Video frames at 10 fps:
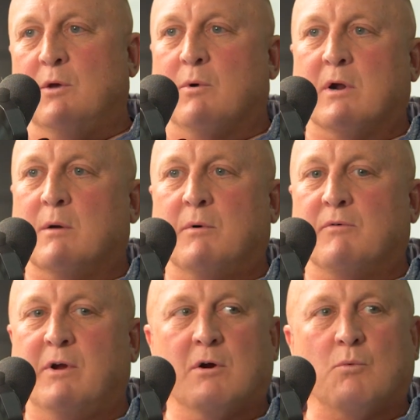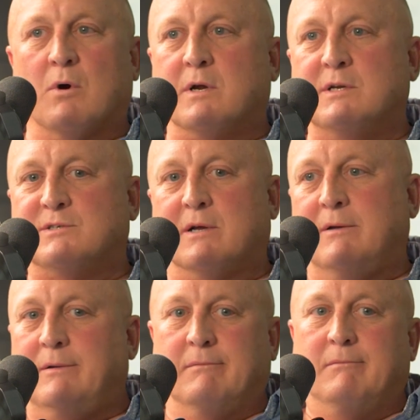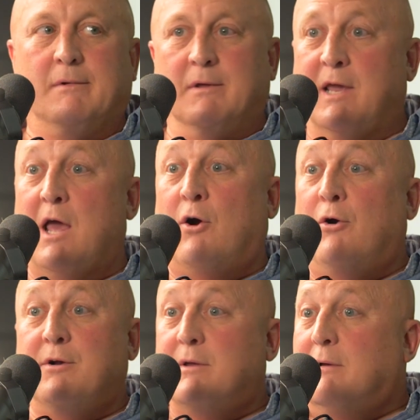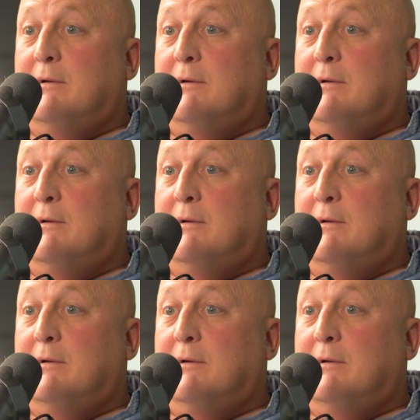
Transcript: thing. You want to come over here and work? And he's like, can't hurt.